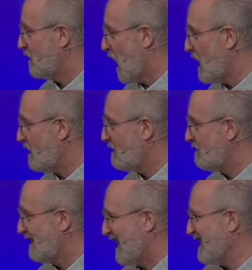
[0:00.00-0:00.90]
right?
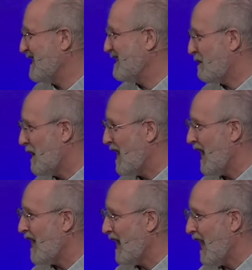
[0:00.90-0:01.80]
That isn't the way
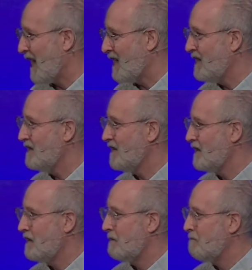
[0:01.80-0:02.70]
I like it.
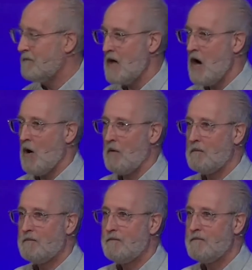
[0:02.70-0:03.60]
No,
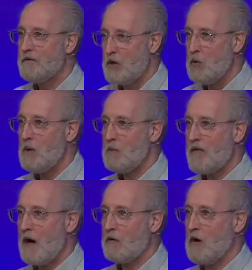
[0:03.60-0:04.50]
do it
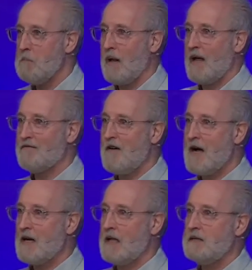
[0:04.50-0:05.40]
without grumbling. And
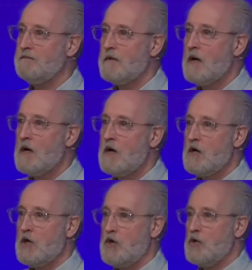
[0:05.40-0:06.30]
finally,
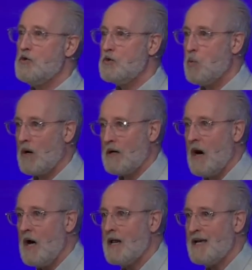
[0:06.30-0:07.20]
use what
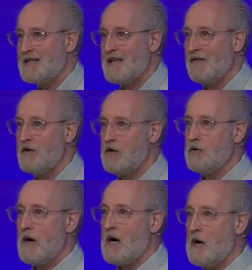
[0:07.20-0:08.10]
God has given you
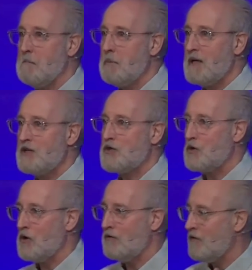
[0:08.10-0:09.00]
to humbly
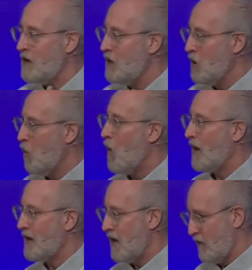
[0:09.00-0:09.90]
serve one
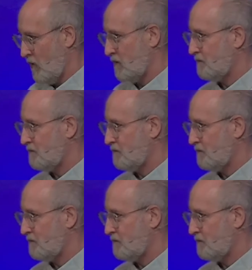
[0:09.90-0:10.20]
another.